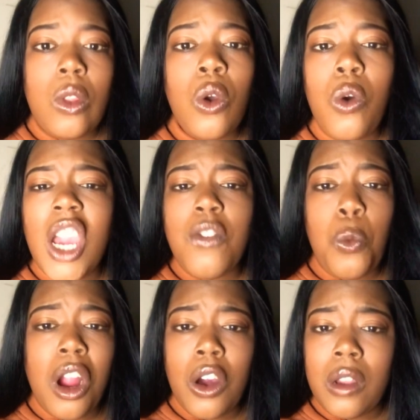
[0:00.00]
or even
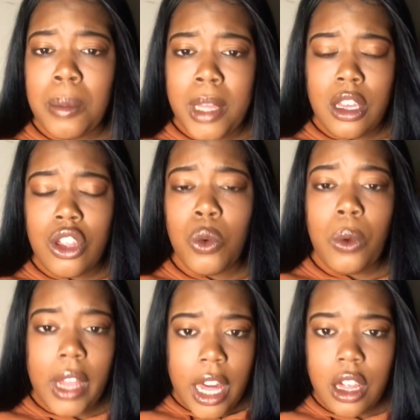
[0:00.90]
work on a potential
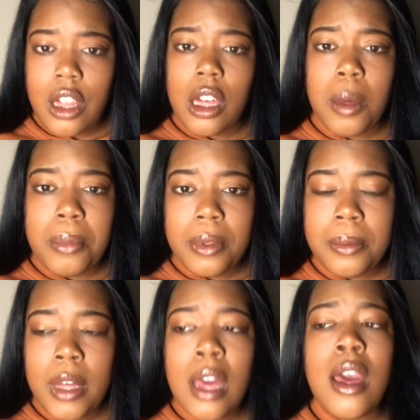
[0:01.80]
relationship,
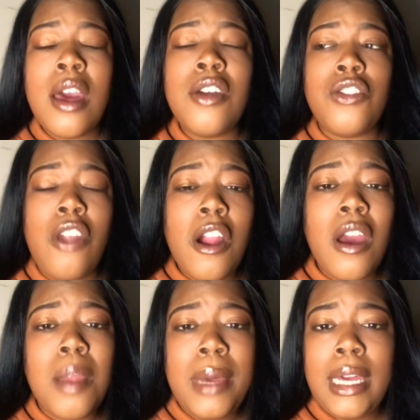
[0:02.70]
they're going
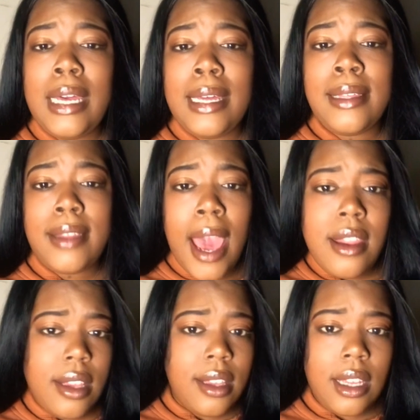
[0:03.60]
to be excited
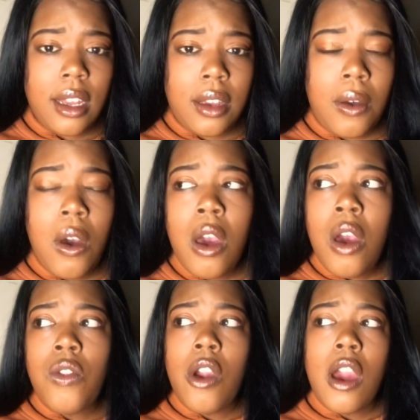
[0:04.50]
to see you.
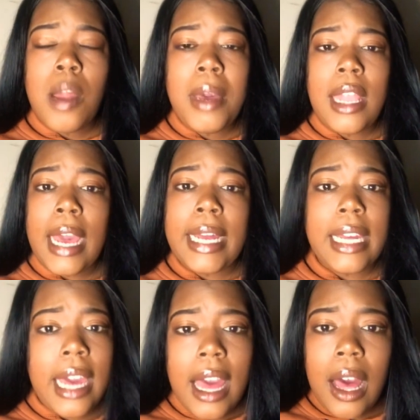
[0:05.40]
They're going to be like,
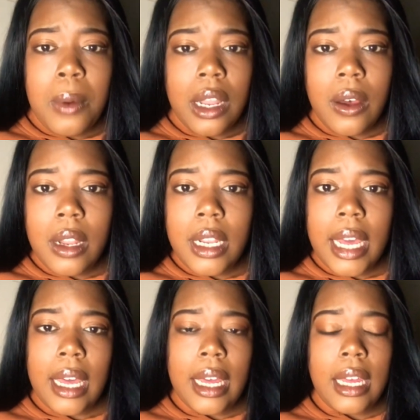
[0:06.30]
yeah, I want to go on a
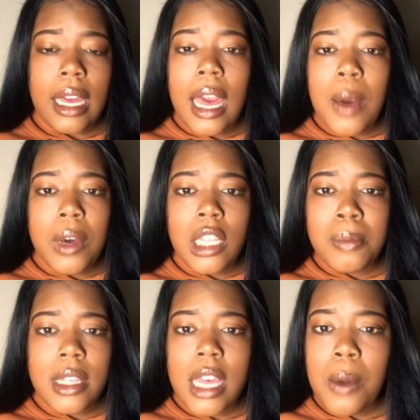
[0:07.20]
date. Yeah, I want to
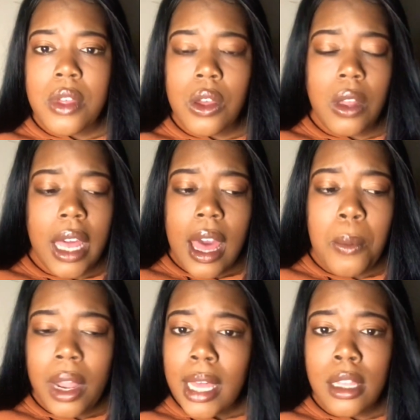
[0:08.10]
spend time with you. Yeah, I
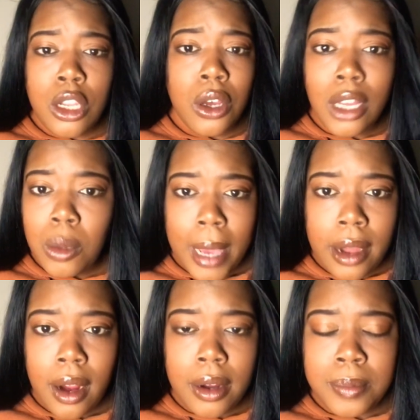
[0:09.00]
want to get to know you better.